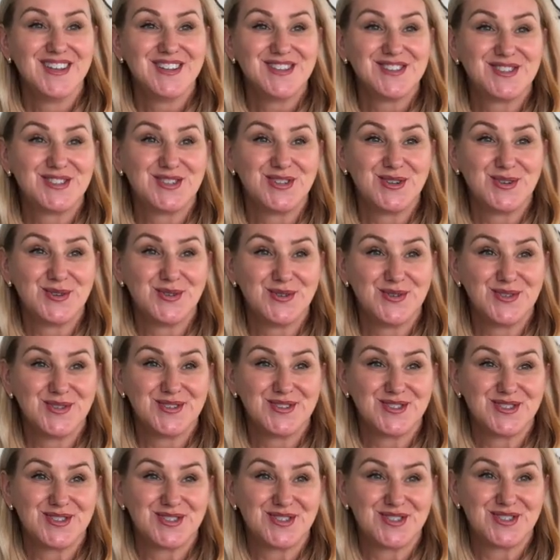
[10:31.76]
to
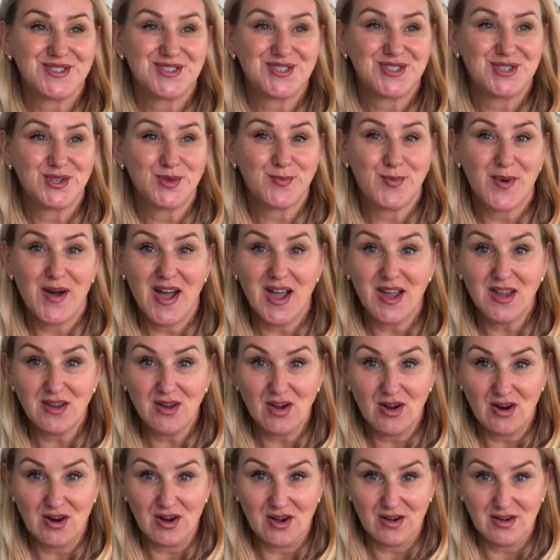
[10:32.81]
buy
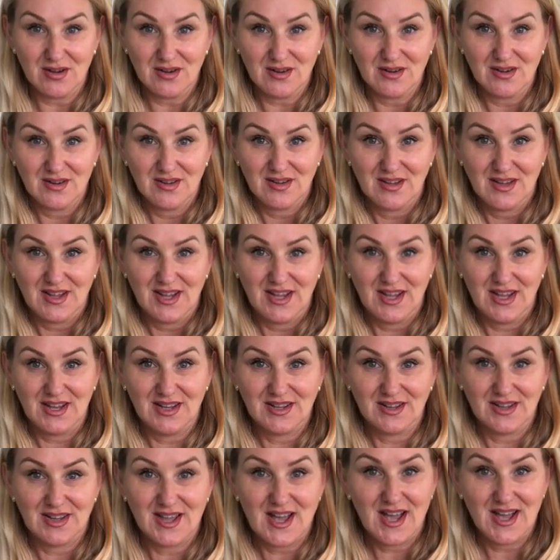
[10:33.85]
yarn
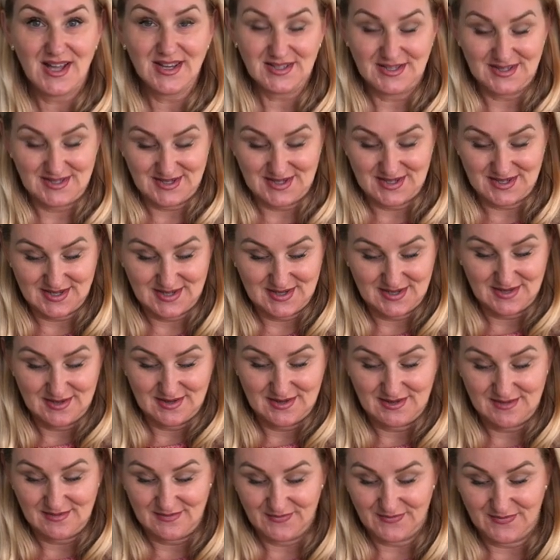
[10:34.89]
in that
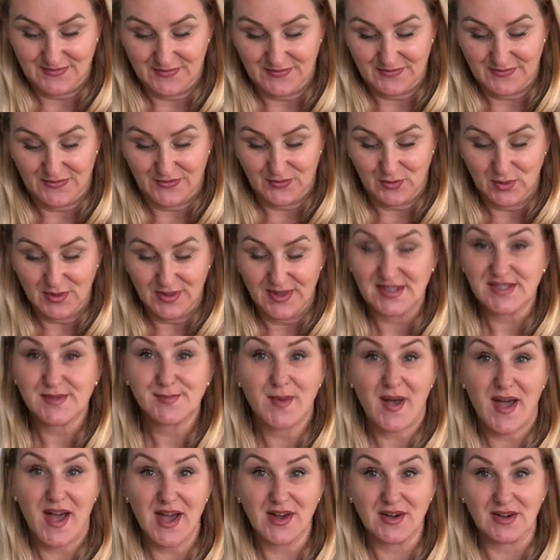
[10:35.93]
for this
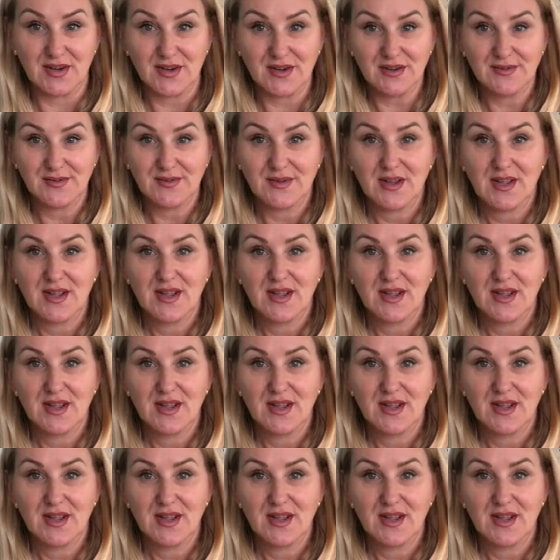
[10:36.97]
pattern,